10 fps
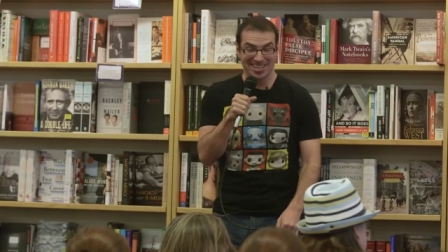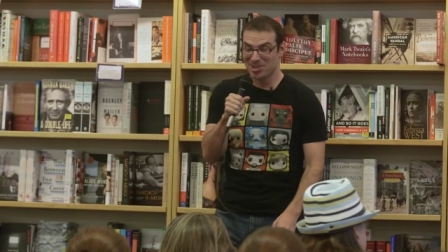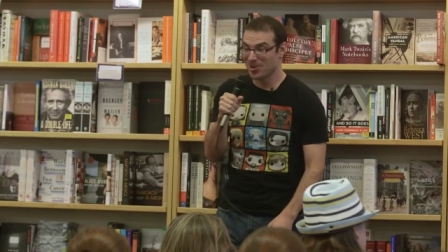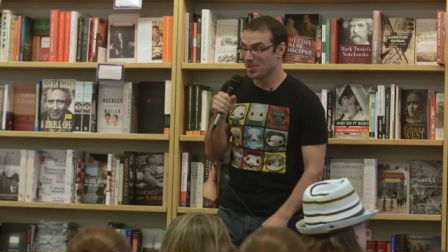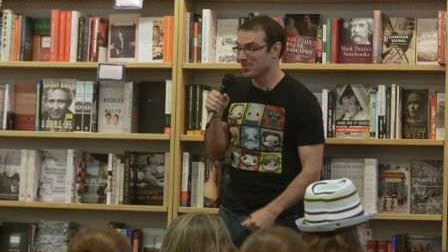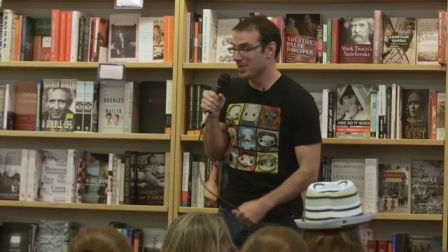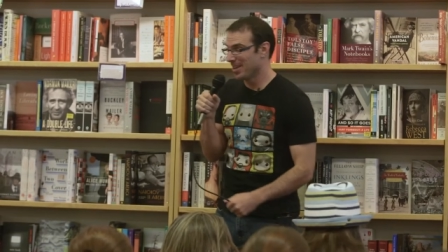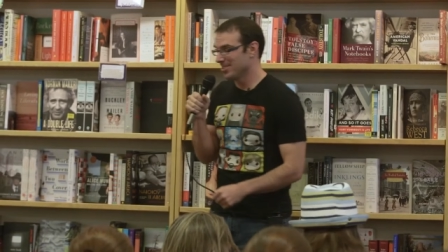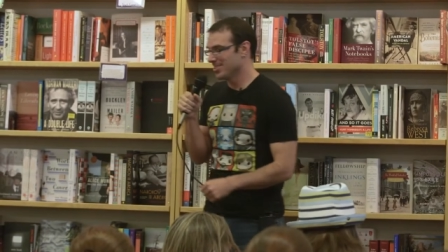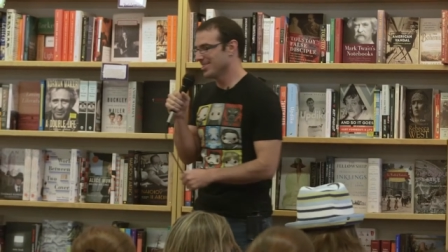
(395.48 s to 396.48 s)
they showed it to me.
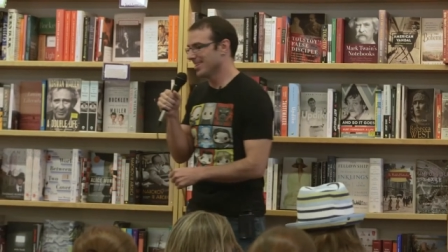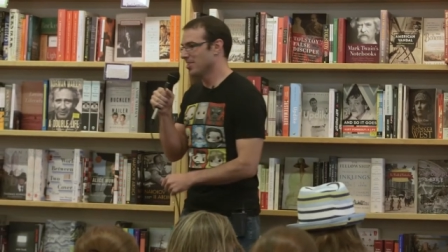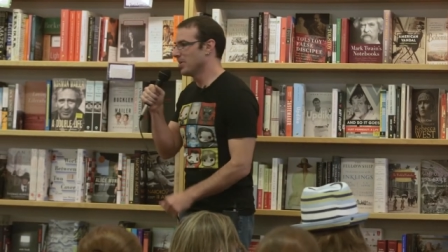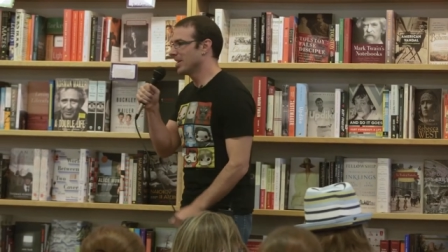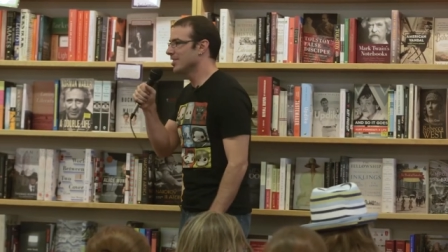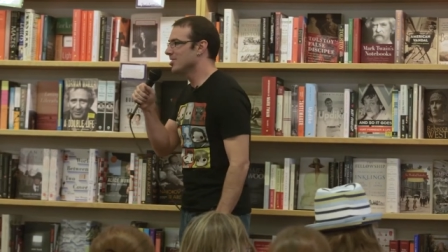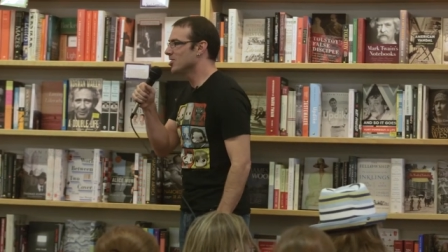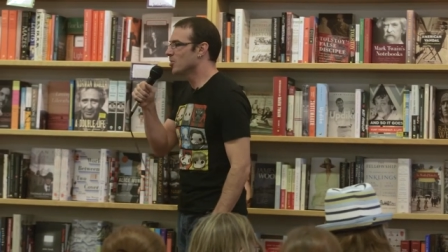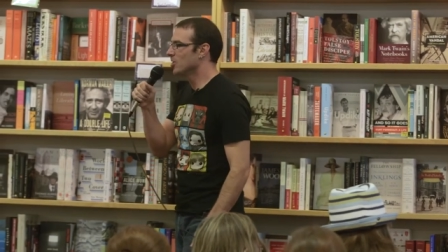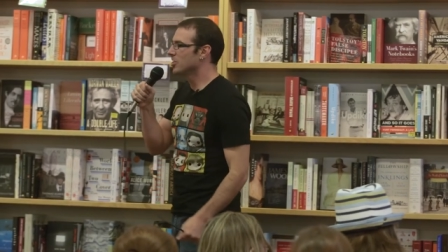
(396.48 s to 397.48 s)
I was just like, oh my god, this is
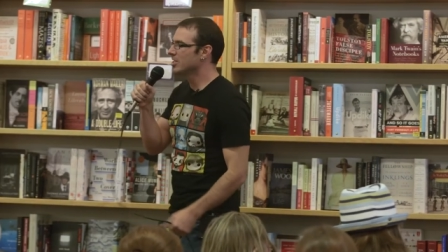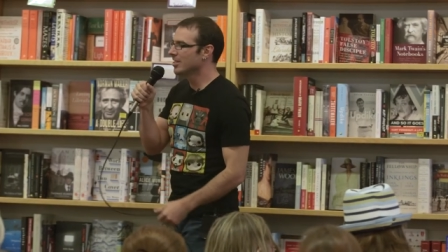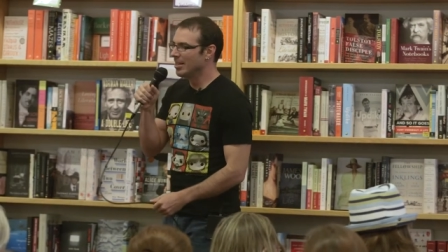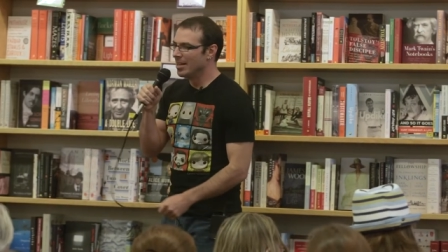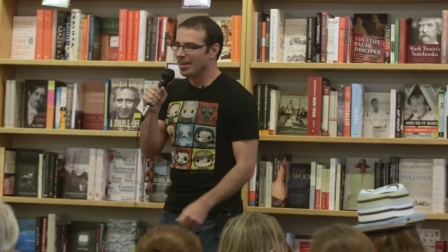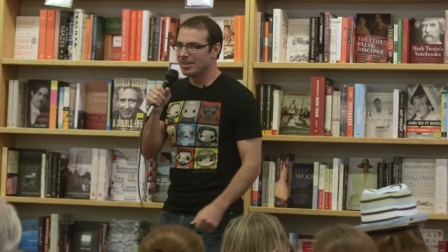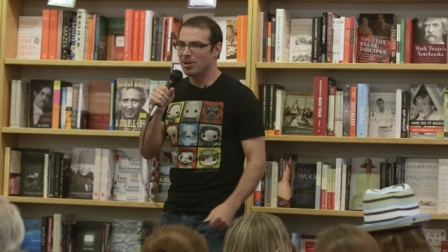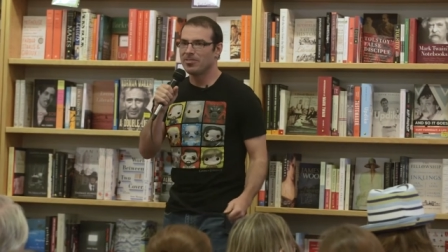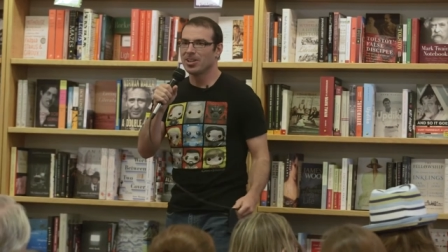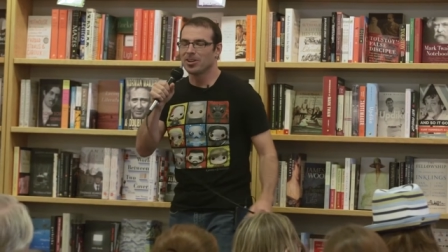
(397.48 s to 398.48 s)
gorgeous. Now
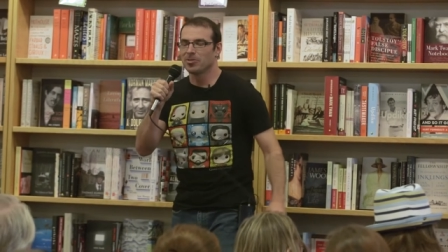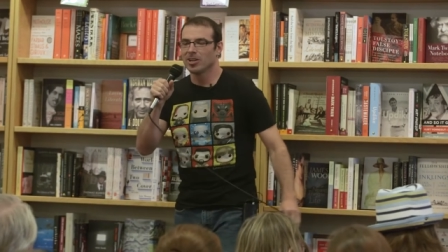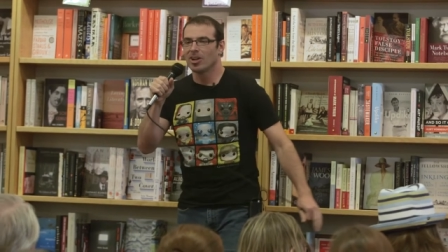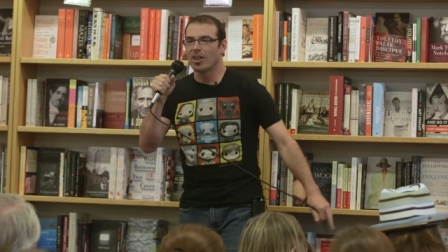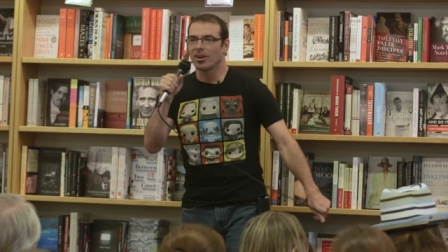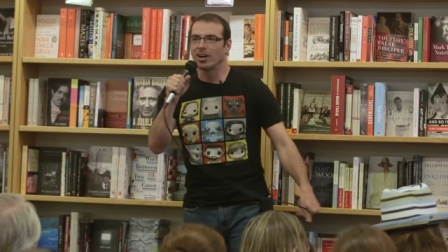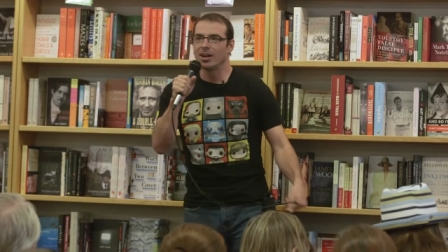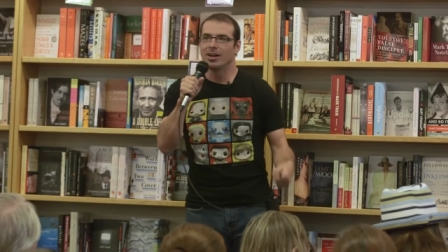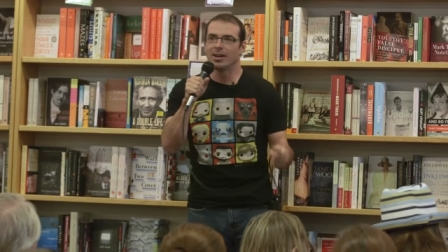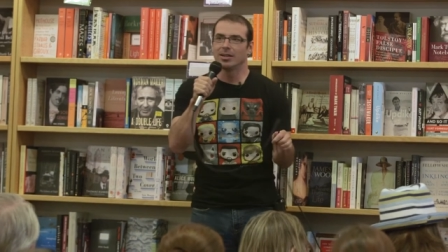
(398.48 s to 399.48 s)
I feel like a real author.
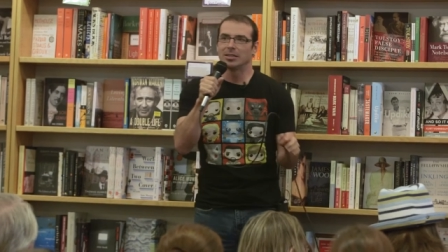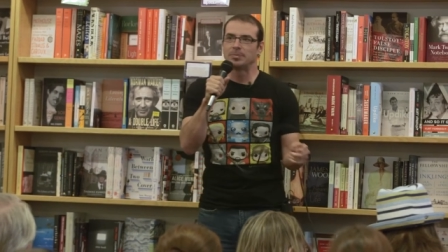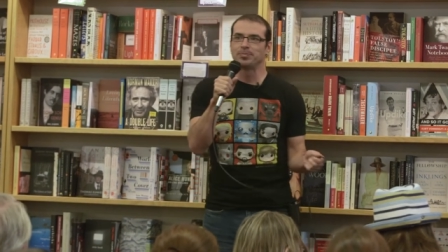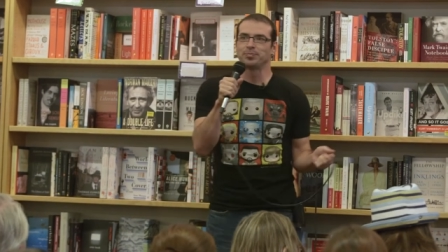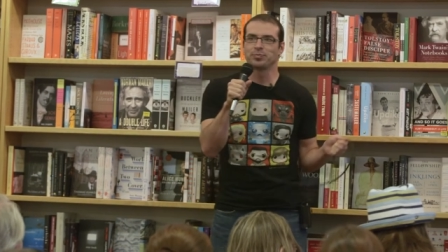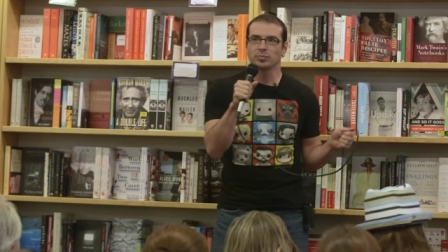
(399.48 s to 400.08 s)
Um,